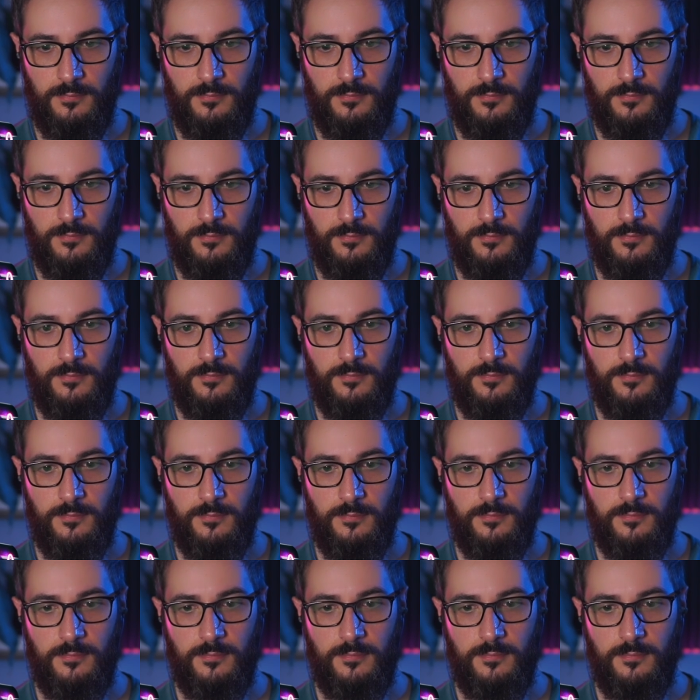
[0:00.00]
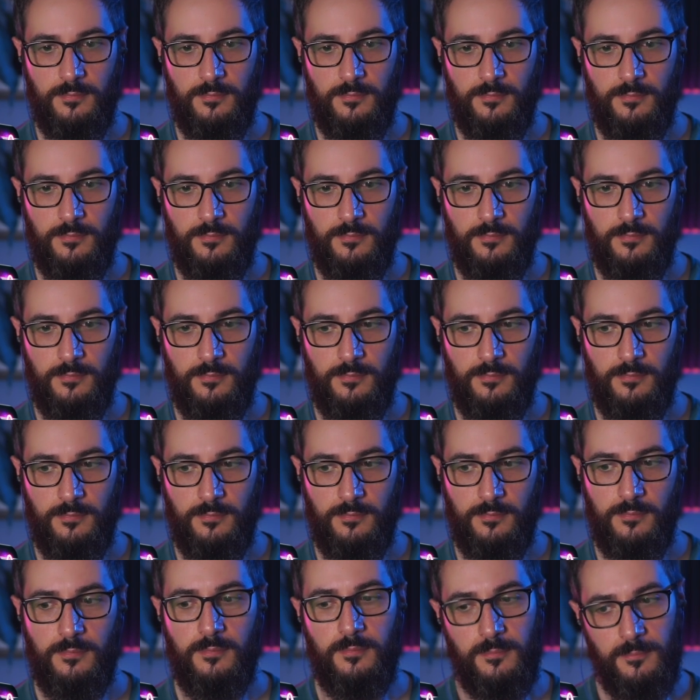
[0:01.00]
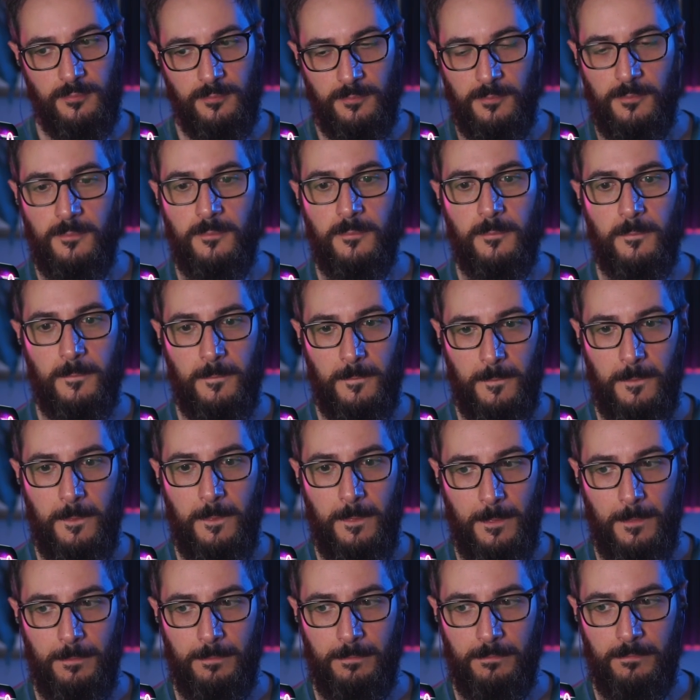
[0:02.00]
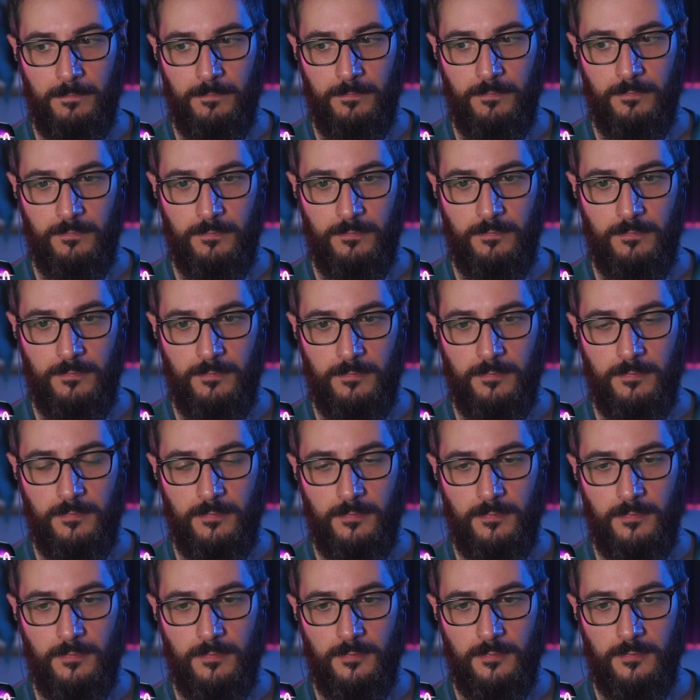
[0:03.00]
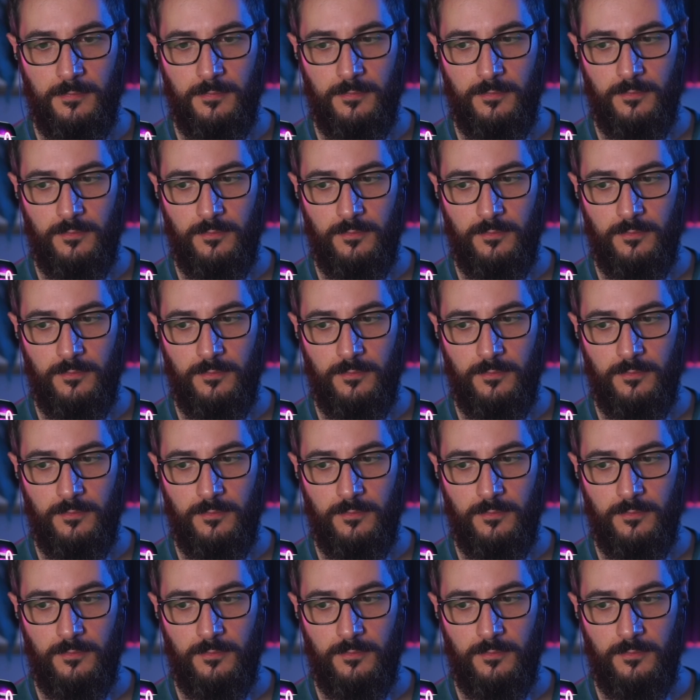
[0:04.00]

(not speaking)